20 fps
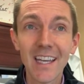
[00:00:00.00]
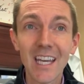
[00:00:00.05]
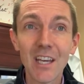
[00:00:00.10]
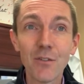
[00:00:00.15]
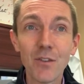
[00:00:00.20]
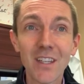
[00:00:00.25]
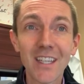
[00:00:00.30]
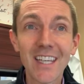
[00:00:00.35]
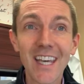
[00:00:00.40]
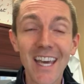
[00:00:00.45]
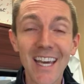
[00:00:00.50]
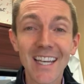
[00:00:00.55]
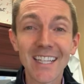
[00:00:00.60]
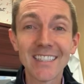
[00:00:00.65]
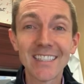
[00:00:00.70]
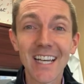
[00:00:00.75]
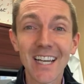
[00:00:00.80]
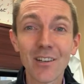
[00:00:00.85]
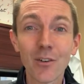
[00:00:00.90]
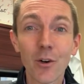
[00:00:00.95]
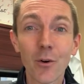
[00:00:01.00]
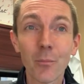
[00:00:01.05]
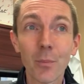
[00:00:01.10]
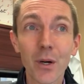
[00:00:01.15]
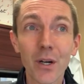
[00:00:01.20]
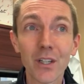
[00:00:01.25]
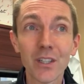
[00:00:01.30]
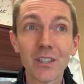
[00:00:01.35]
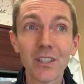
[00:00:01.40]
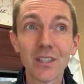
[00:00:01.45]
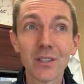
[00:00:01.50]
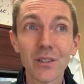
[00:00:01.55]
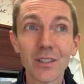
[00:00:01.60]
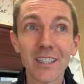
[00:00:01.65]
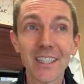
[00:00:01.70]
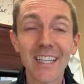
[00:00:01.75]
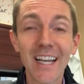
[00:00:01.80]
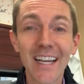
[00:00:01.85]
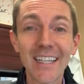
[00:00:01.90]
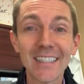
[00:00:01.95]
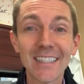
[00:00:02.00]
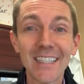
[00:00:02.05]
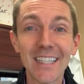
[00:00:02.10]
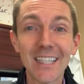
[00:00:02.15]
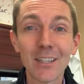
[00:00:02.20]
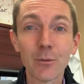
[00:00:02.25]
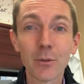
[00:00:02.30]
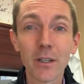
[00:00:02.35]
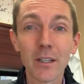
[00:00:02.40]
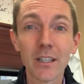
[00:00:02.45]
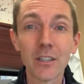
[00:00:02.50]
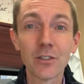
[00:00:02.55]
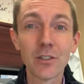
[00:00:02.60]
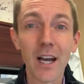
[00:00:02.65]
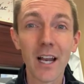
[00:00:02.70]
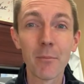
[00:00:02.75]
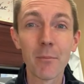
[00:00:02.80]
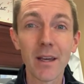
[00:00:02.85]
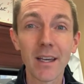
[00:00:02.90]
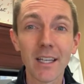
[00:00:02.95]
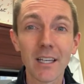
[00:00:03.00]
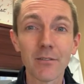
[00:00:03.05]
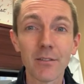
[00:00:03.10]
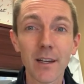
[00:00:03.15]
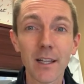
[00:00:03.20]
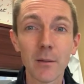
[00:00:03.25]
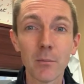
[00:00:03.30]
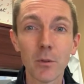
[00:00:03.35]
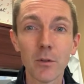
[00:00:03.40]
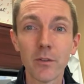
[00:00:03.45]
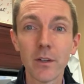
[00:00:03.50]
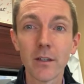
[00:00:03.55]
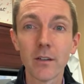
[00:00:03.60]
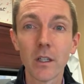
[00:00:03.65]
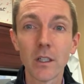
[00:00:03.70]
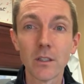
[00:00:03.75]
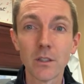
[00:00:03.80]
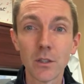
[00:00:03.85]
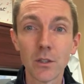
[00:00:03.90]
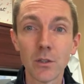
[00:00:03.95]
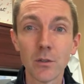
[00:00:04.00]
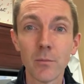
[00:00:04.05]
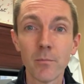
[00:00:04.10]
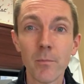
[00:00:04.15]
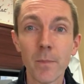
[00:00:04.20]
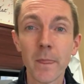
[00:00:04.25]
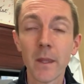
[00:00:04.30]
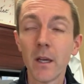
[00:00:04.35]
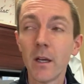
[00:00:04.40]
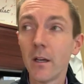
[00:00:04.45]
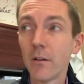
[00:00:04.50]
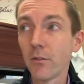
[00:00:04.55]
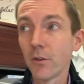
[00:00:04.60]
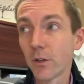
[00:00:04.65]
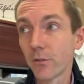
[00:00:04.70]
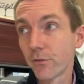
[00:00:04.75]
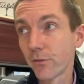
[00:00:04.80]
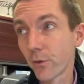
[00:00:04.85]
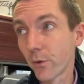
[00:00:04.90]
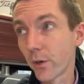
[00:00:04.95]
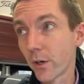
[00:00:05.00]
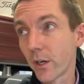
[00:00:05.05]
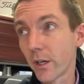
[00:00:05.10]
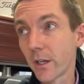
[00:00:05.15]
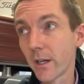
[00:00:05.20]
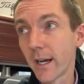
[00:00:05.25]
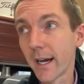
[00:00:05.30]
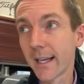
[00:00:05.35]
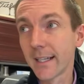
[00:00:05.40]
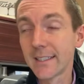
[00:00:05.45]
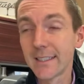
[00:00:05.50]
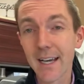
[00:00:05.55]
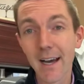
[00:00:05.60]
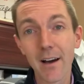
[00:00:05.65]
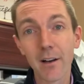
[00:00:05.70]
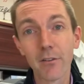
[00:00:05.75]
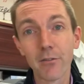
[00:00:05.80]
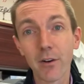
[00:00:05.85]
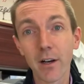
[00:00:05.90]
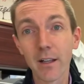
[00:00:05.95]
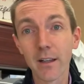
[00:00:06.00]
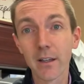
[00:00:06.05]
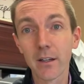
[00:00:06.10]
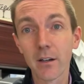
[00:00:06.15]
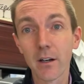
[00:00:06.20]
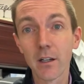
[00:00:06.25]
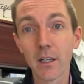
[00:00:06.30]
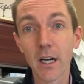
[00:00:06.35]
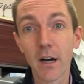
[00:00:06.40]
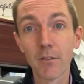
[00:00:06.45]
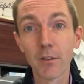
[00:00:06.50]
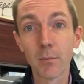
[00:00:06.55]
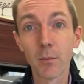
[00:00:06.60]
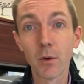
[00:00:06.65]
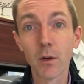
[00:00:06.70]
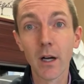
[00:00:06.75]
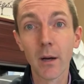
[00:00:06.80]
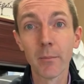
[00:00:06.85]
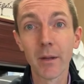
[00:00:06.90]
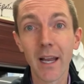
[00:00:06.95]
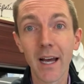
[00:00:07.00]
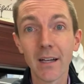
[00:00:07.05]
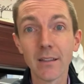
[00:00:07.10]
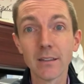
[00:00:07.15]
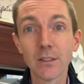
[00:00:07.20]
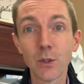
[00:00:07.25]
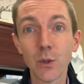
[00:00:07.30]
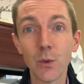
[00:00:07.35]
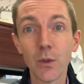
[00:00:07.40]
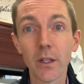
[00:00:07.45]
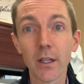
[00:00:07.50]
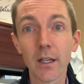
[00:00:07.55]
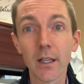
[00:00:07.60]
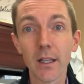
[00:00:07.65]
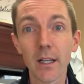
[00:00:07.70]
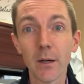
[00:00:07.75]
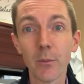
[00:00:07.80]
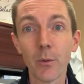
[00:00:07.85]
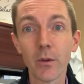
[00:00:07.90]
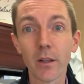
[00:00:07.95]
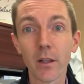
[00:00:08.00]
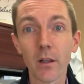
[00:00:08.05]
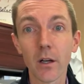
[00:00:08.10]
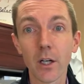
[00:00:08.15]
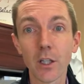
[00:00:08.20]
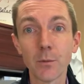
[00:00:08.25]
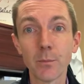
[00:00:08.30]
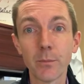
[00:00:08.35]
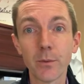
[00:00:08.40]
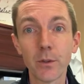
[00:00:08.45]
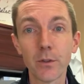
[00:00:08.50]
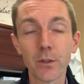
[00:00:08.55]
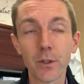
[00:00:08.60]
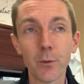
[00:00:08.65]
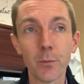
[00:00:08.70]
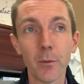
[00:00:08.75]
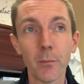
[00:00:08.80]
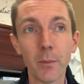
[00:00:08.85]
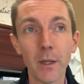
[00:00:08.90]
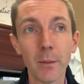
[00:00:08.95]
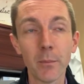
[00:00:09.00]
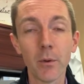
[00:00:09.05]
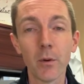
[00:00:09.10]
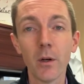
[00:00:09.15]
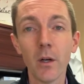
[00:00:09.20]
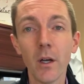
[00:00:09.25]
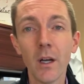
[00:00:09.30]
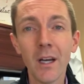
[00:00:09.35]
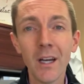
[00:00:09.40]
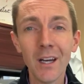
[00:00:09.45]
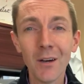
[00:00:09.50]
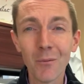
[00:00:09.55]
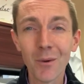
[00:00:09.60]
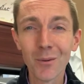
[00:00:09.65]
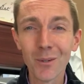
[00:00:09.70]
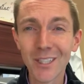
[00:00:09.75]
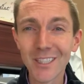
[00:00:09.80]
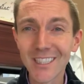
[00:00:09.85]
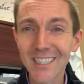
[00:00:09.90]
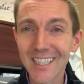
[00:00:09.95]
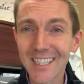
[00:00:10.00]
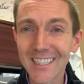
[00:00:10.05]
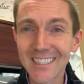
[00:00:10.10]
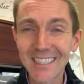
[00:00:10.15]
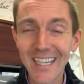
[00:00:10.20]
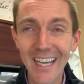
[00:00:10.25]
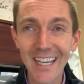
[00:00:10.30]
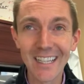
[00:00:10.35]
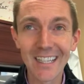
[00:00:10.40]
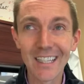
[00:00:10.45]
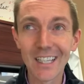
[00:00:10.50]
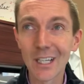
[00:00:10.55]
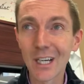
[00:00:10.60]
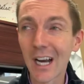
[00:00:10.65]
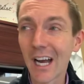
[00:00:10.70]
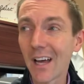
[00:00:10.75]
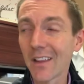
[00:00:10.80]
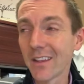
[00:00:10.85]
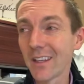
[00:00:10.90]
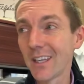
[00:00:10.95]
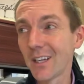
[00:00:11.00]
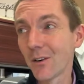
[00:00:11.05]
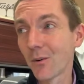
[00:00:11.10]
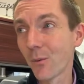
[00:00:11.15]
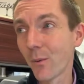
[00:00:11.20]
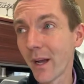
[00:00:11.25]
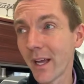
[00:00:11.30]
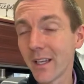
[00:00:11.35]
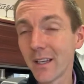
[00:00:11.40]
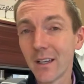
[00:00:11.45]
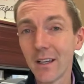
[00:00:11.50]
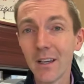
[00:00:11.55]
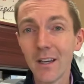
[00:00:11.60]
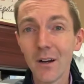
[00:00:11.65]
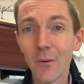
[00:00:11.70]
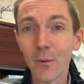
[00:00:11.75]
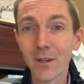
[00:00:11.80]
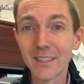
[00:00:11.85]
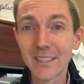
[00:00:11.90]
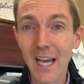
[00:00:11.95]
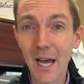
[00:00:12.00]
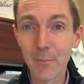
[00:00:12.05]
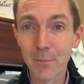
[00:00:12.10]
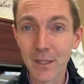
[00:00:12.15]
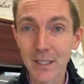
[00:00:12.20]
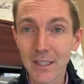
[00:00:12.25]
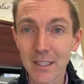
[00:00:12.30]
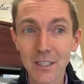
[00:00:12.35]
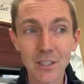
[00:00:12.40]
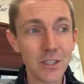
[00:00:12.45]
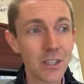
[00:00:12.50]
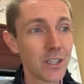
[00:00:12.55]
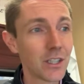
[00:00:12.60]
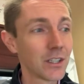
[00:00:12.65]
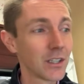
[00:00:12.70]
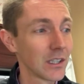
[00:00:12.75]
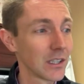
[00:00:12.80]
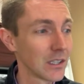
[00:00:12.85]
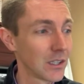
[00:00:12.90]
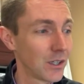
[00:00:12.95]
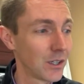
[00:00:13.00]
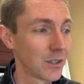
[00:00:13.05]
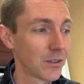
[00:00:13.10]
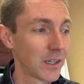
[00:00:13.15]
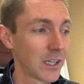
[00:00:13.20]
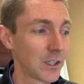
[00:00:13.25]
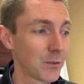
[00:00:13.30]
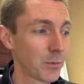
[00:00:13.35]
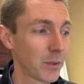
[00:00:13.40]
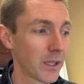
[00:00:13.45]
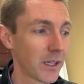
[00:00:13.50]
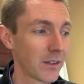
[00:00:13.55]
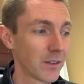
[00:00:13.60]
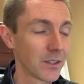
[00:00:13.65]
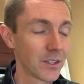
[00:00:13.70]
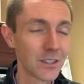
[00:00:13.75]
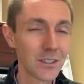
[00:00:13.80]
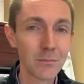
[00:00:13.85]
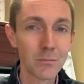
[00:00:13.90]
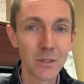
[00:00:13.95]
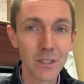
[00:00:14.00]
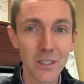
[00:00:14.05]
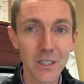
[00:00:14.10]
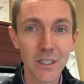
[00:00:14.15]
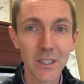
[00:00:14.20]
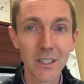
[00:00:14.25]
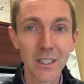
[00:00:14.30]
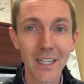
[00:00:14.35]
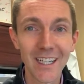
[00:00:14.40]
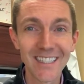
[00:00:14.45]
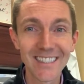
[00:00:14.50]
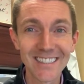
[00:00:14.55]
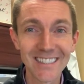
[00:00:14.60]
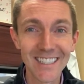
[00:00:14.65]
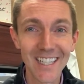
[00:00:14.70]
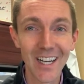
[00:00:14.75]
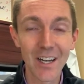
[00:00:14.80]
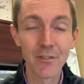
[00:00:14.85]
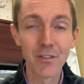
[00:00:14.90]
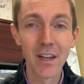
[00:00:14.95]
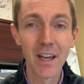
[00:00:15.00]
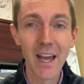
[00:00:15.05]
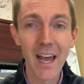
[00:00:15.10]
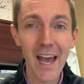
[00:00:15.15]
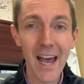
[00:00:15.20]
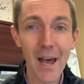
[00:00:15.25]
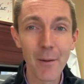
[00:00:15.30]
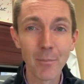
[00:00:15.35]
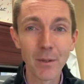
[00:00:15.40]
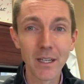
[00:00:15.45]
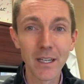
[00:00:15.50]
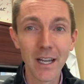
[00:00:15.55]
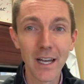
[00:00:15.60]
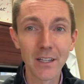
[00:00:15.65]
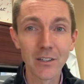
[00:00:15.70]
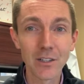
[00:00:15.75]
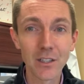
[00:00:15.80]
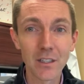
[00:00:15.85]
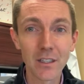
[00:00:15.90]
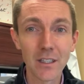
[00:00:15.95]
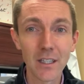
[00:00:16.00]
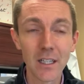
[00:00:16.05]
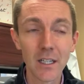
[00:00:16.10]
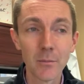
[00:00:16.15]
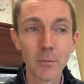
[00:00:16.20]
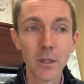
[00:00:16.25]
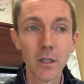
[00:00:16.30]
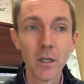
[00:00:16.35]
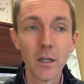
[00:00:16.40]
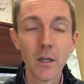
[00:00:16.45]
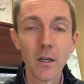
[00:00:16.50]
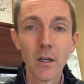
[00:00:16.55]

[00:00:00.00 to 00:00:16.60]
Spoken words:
If you can't attend on person on the 19th, we're going to try to make it available via Zoom. If you're in Florida, you're out of town, or frankly you're uncomfortable coming out to the club with a large group of people, we want you to attend and hear how the year went, what's happening this year, and the long-range plan. There's some good stuff happening at your club.